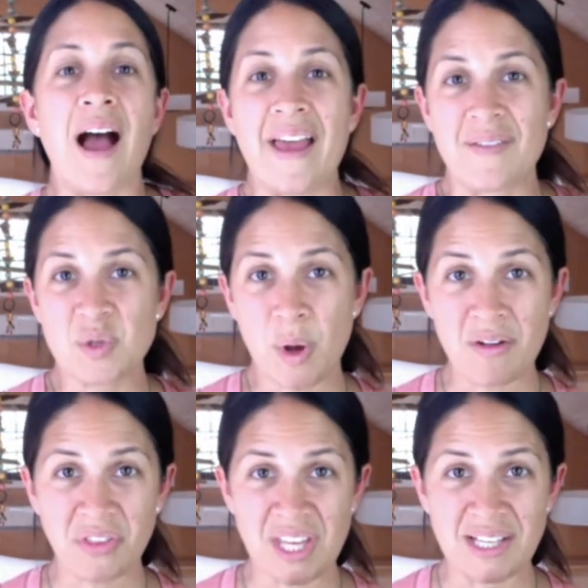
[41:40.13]
I have
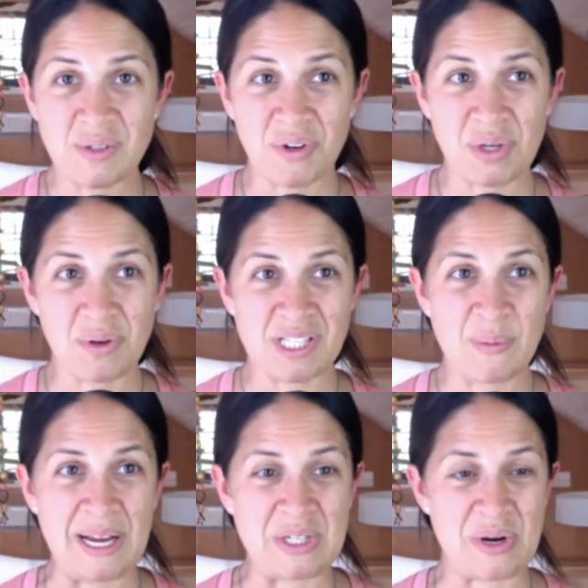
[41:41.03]
12 things for you to
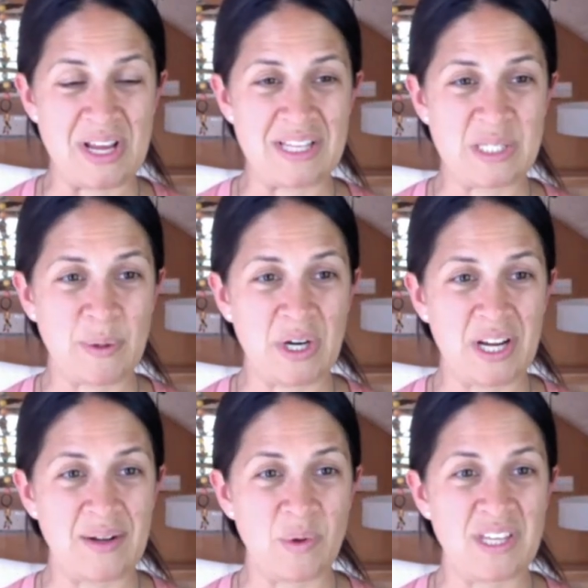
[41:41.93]
expect during this
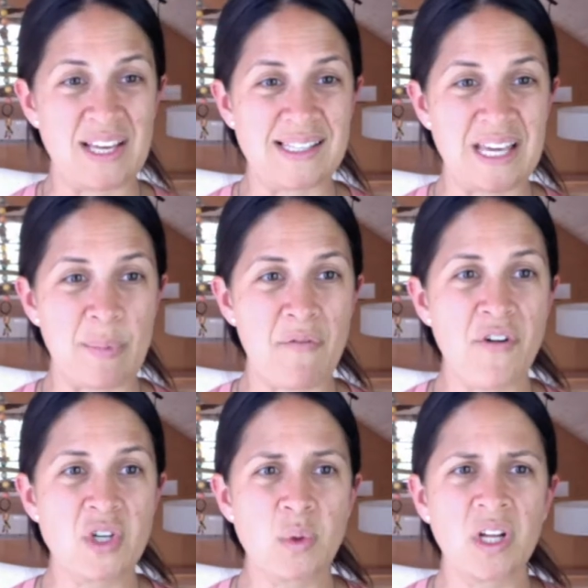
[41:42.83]
period with EC, but
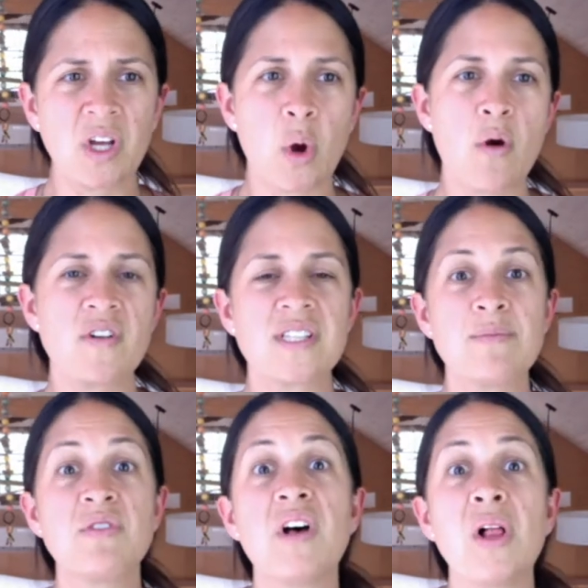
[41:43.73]
first we're going to go over
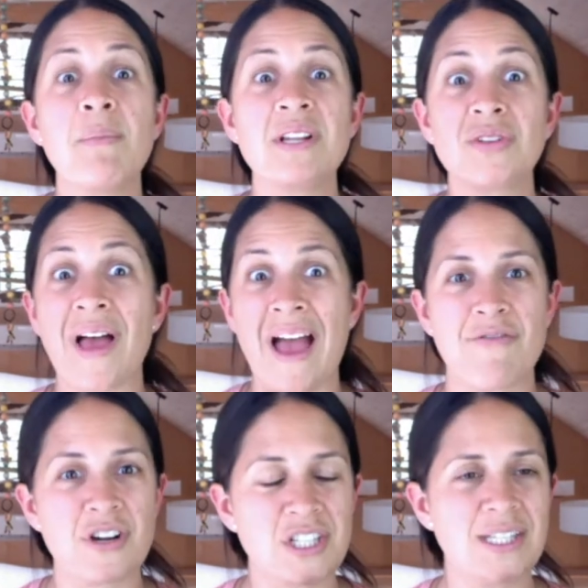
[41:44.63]
some developmental
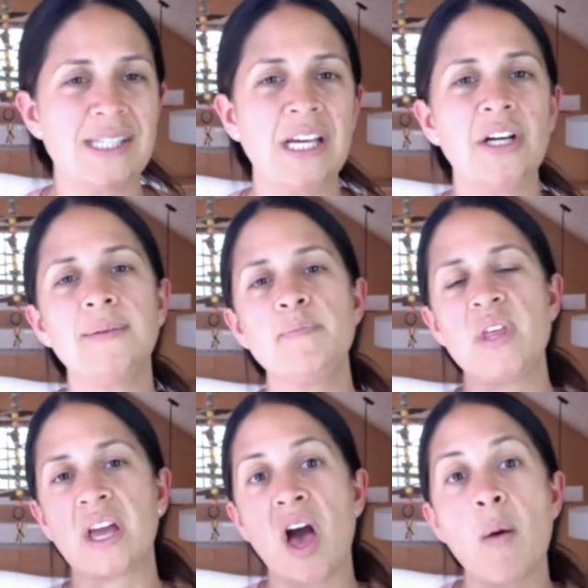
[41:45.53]
averages here
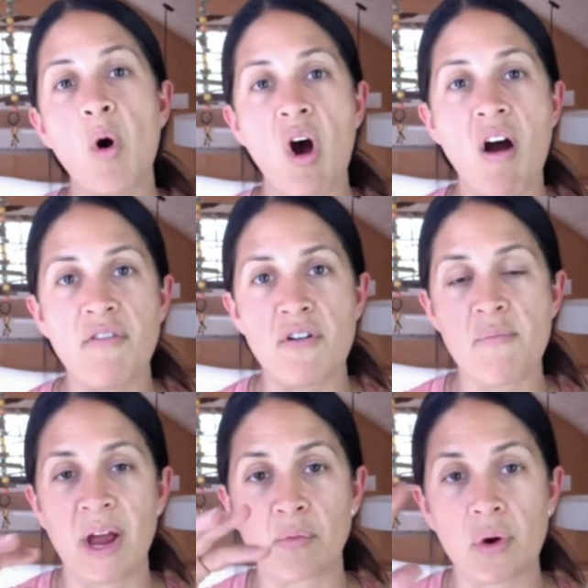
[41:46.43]
that come off
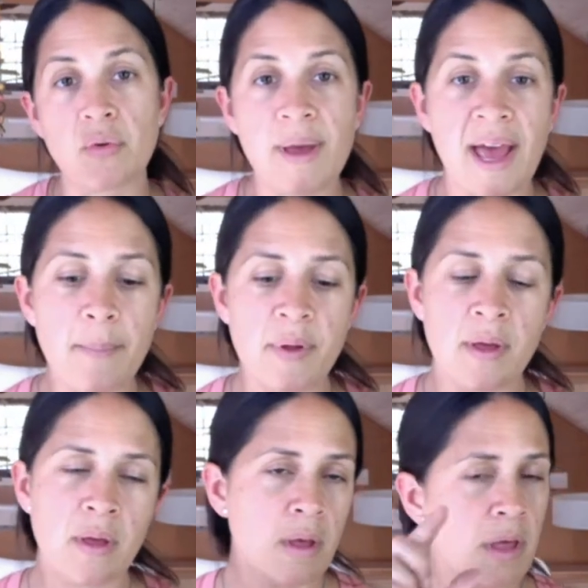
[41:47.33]
of my roadmap
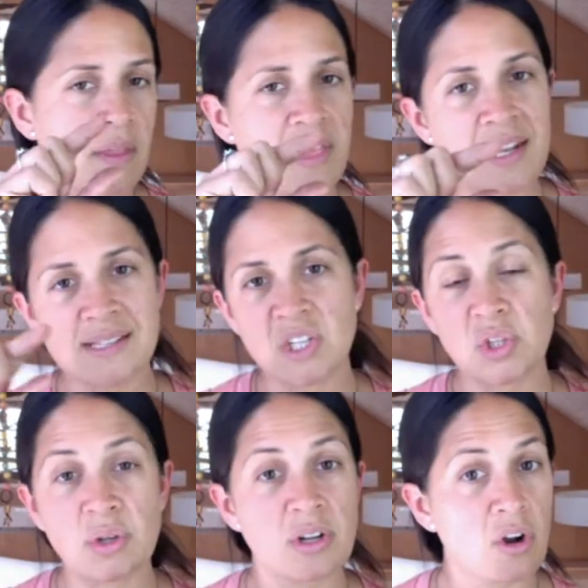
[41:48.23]
that is
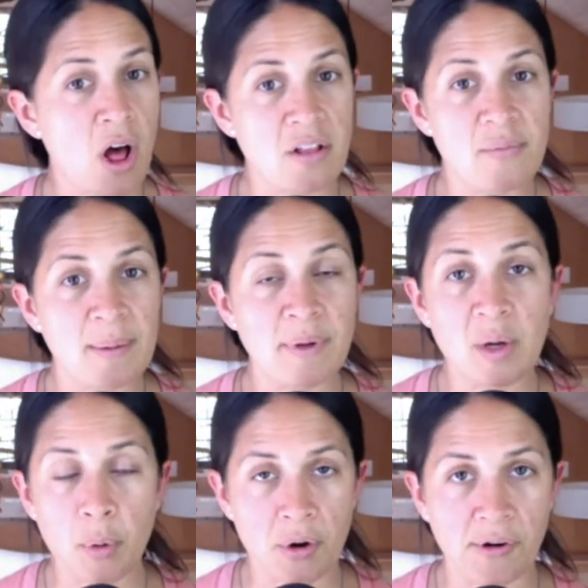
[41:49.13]
included in all of my
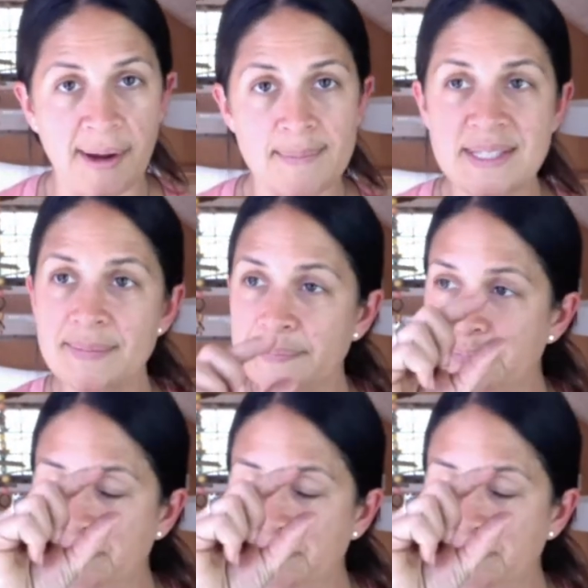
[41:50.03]
big programs